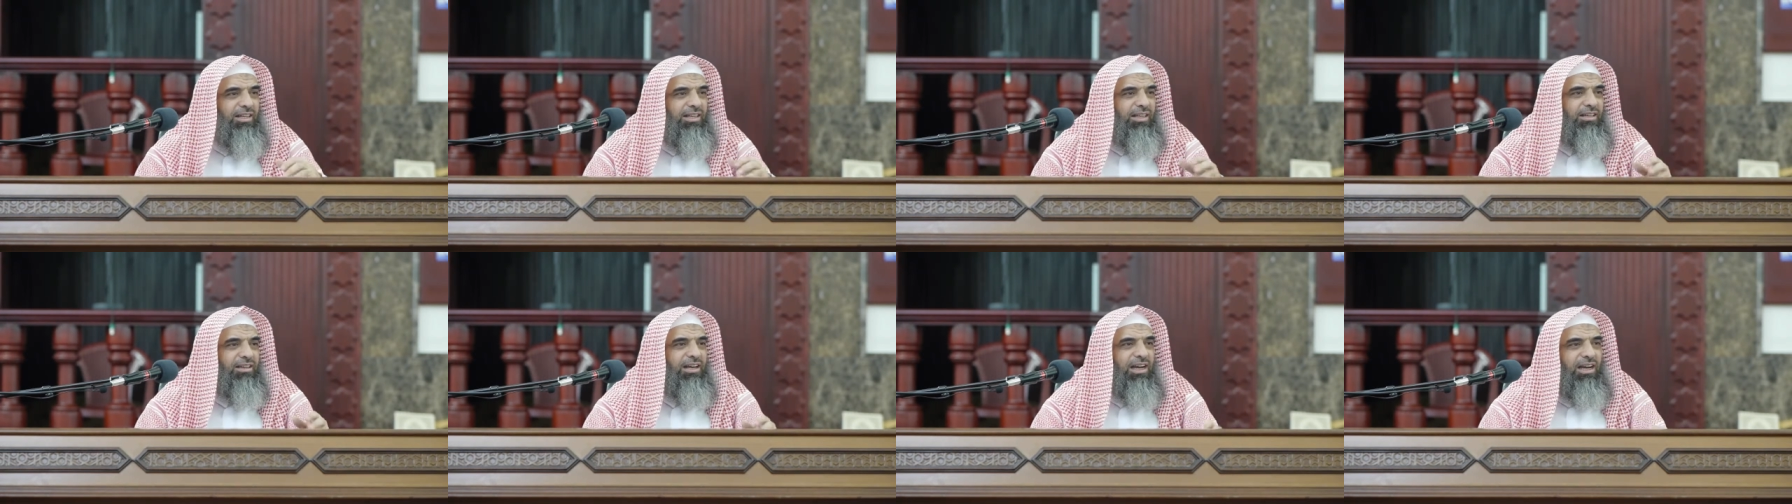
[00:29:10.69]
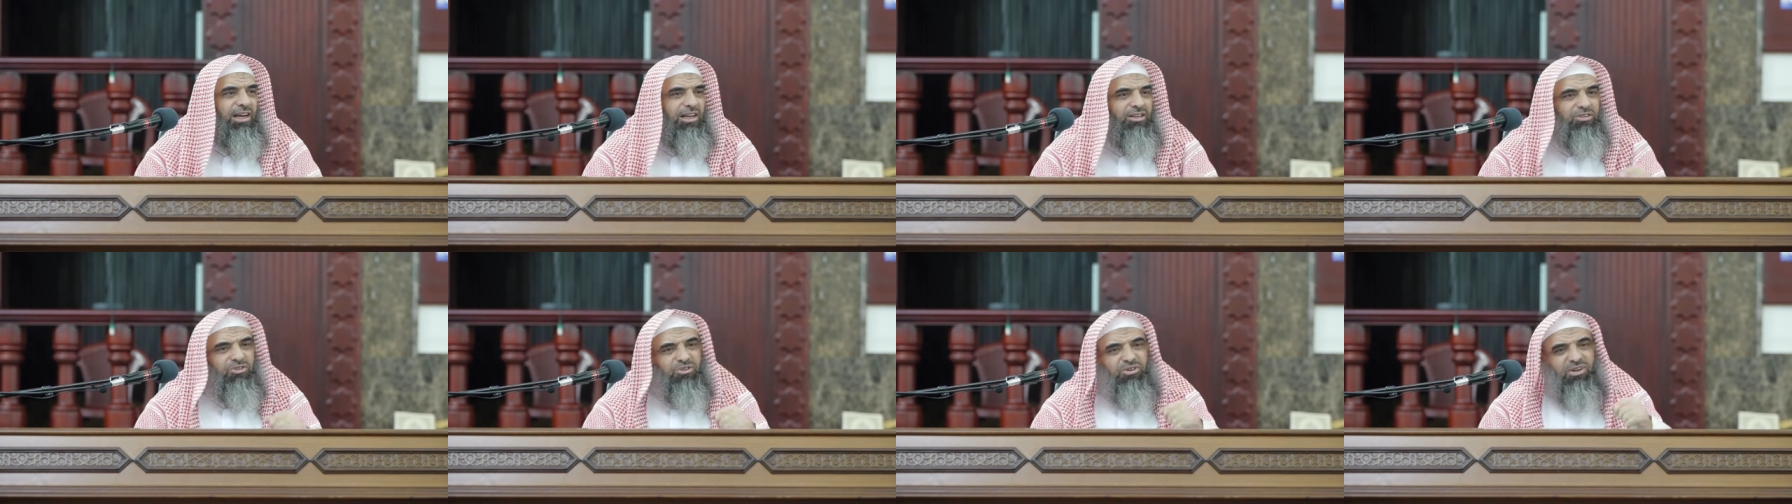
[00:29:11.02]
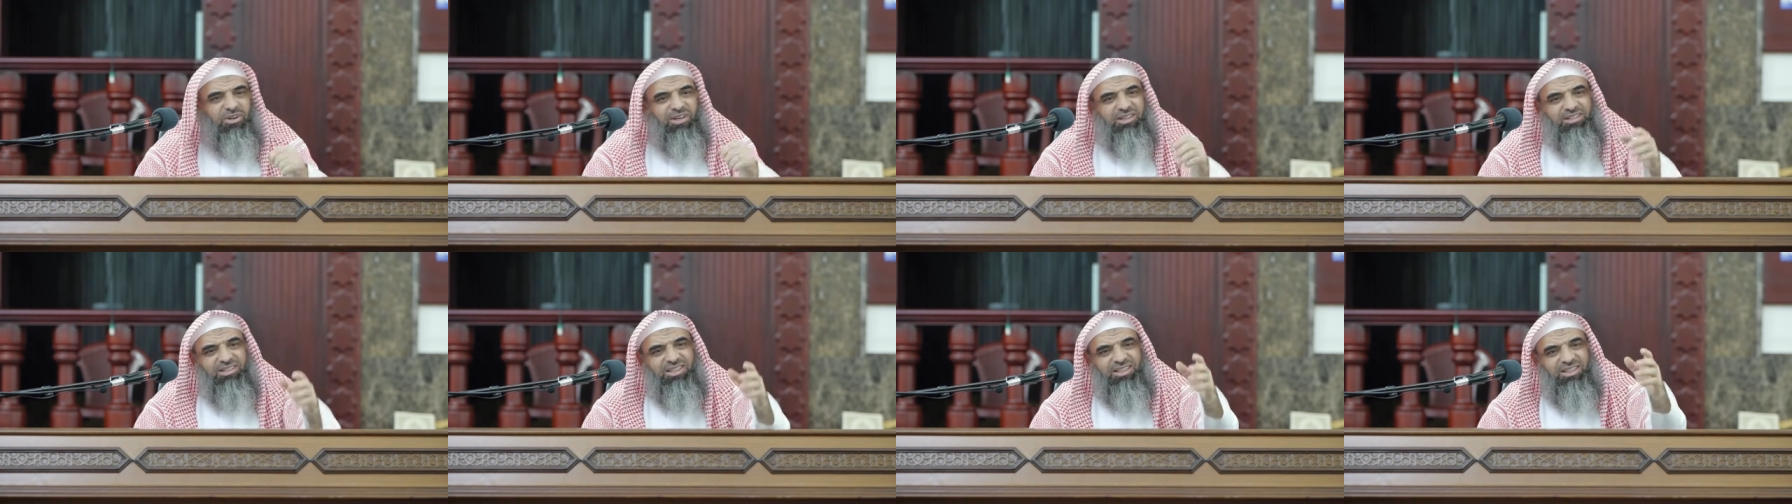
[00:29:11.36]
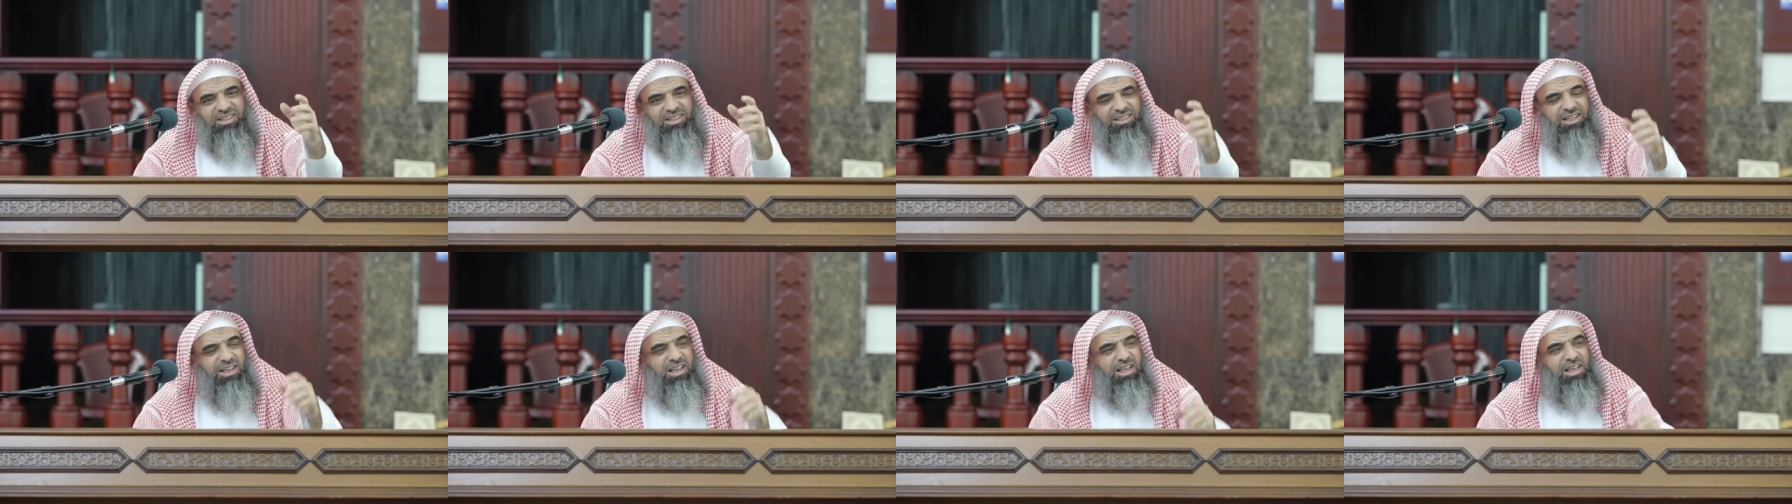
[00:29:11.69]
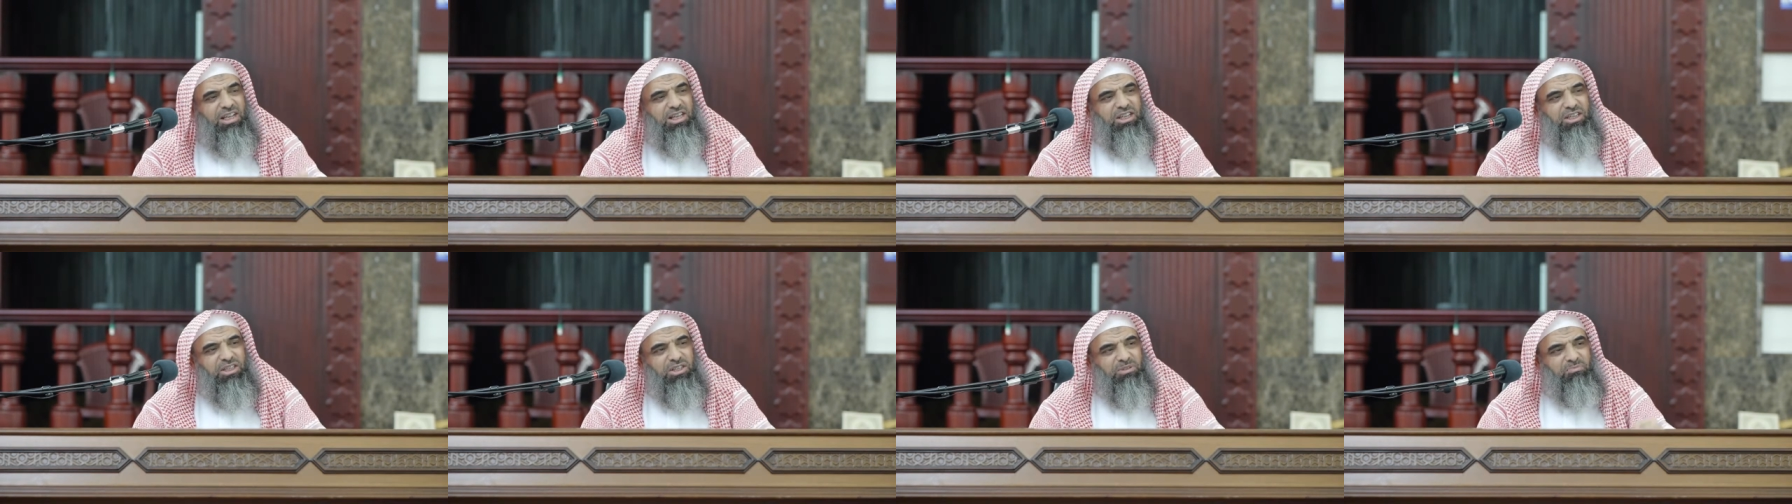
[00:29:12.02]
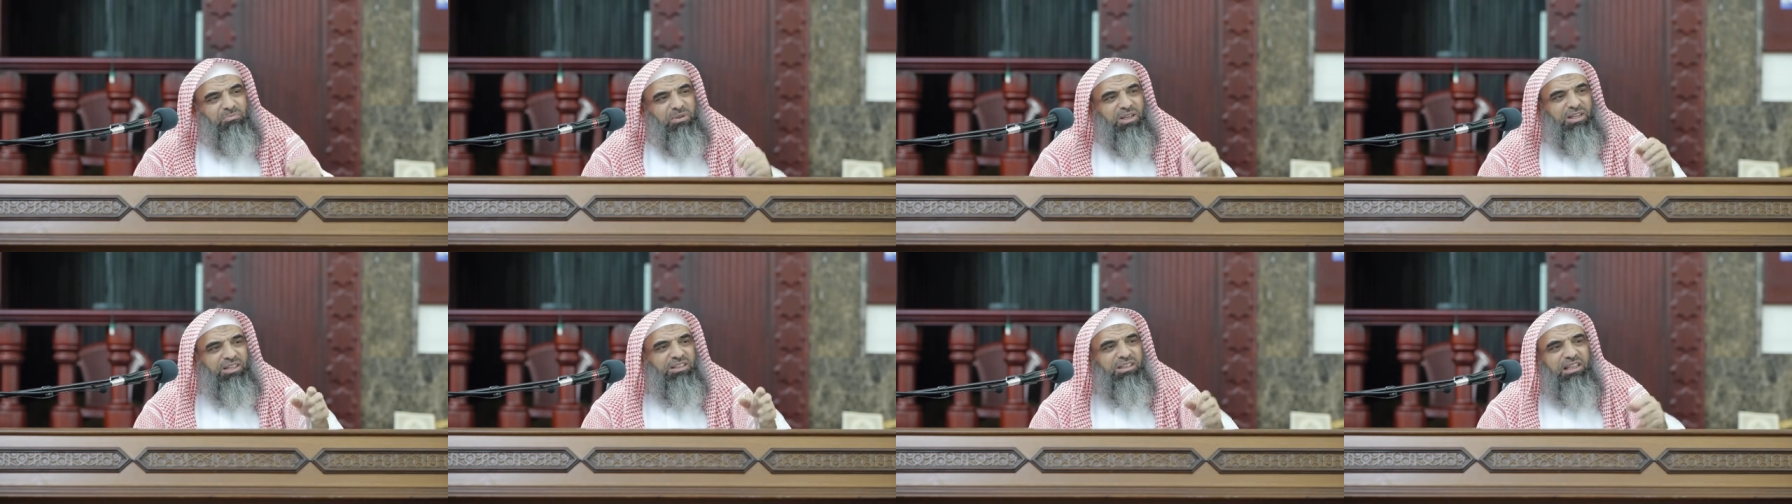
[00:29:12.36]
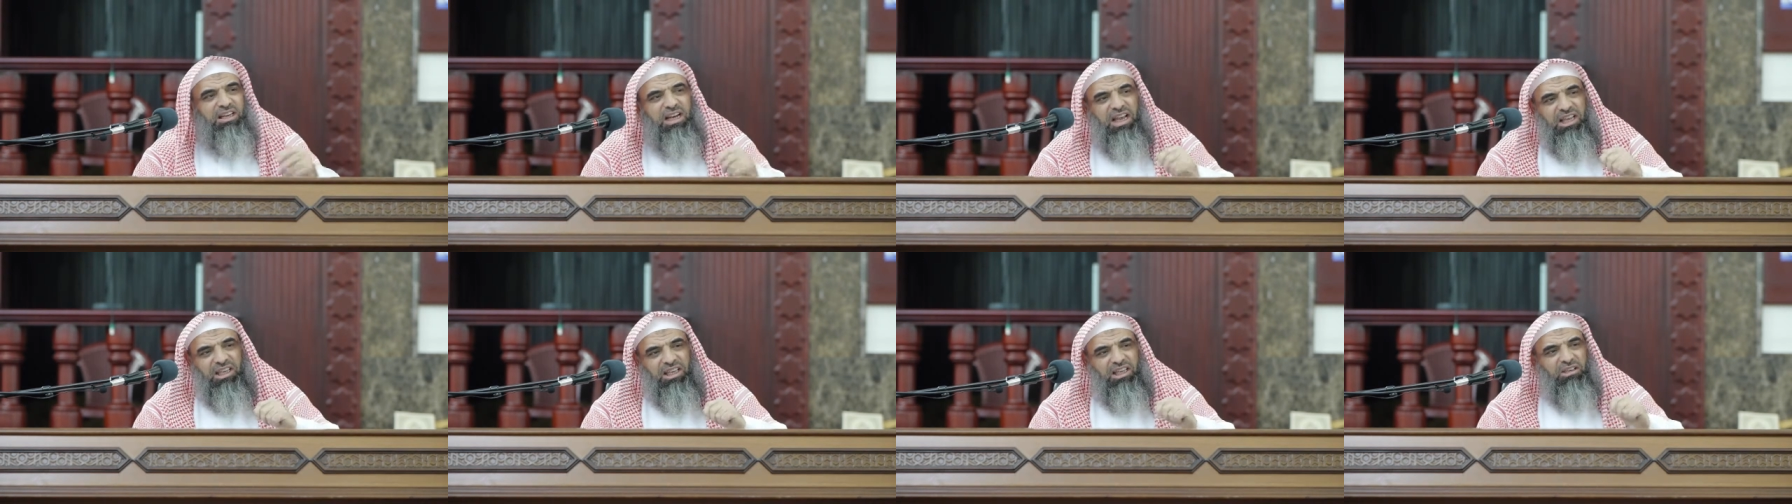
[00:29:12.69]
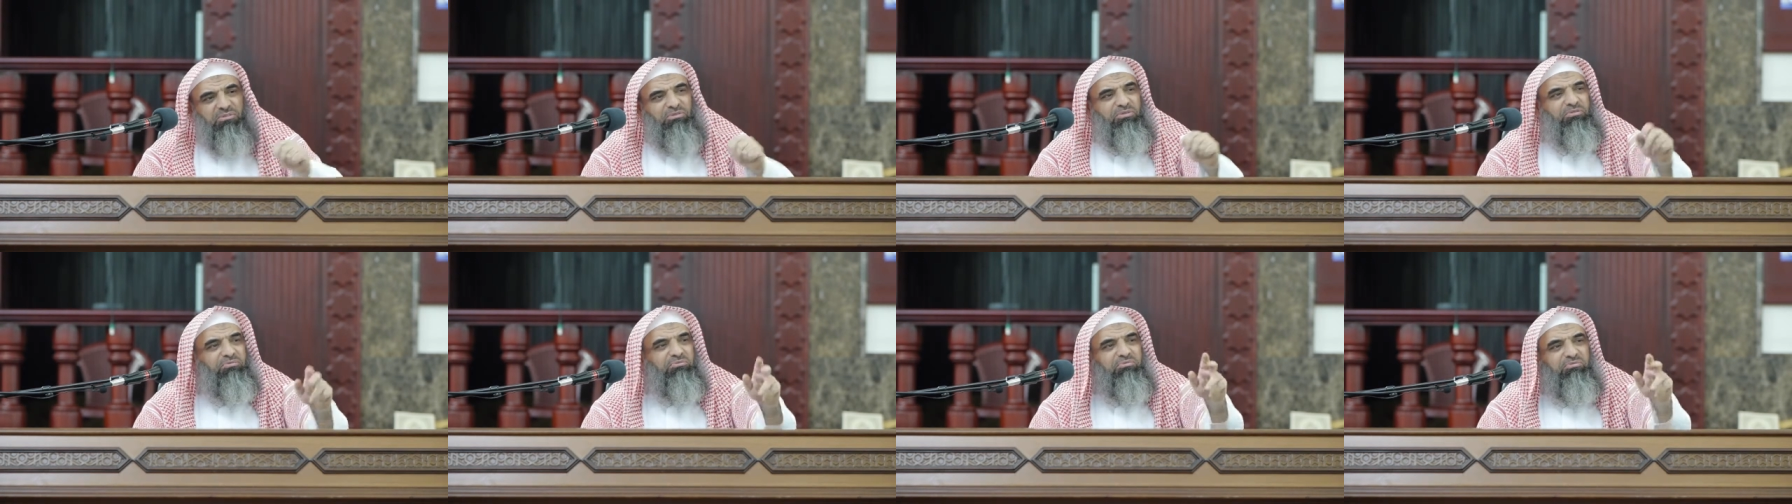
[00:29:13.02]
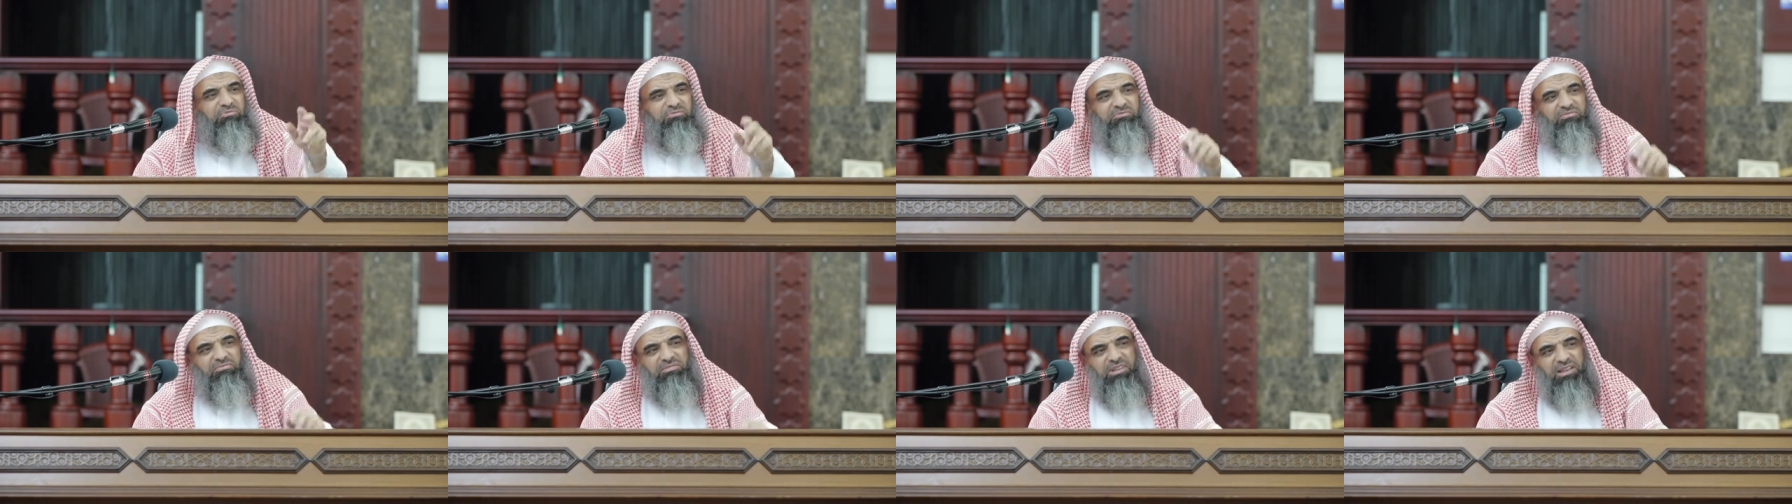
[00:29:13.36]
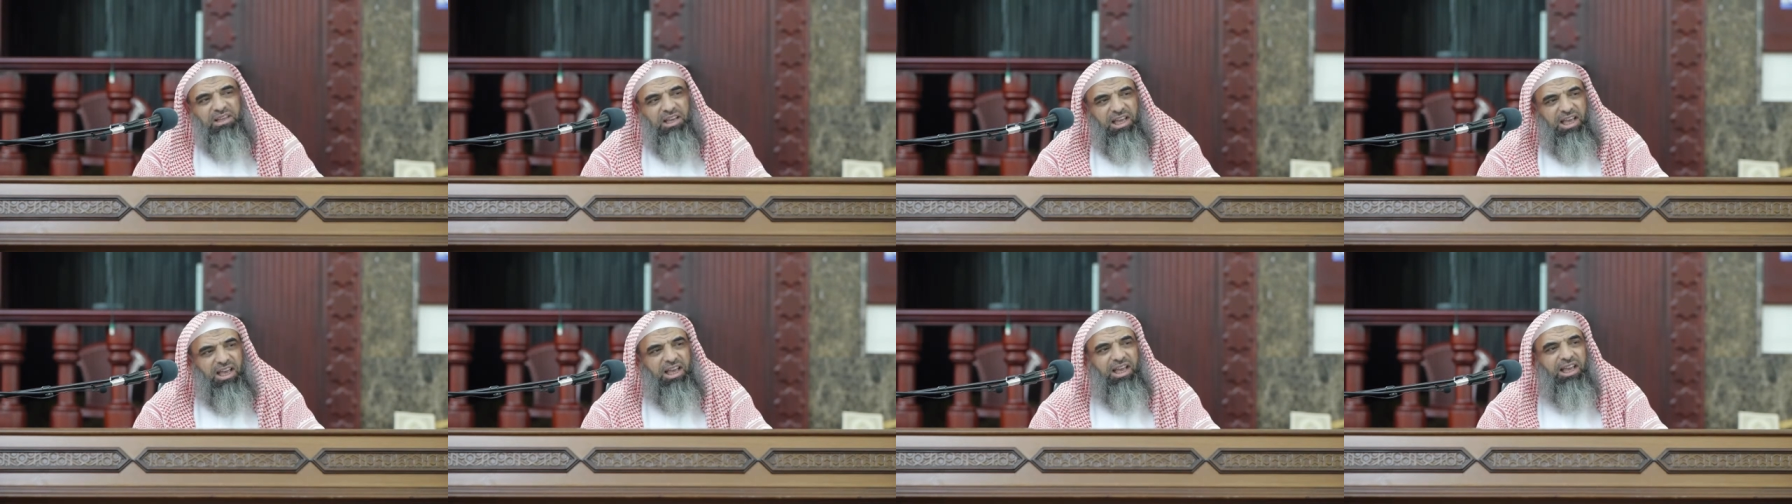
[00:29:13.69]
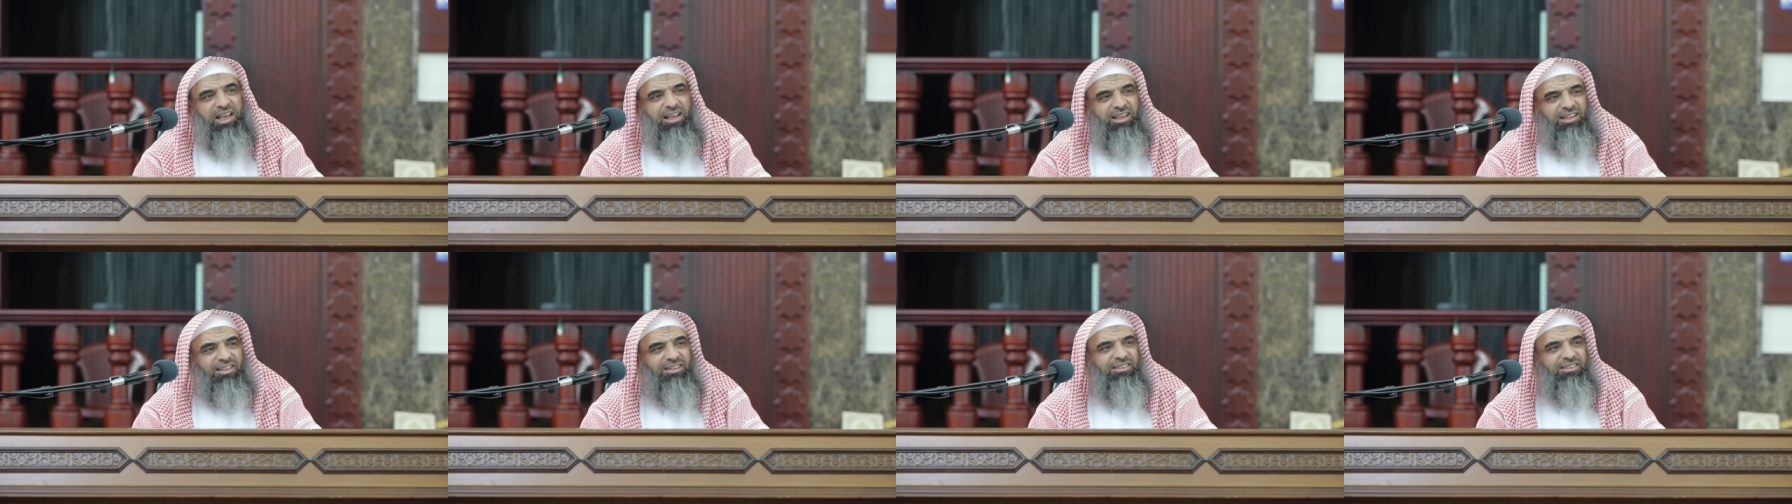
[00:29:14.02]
And then, uh, so I just spent and I give a uh,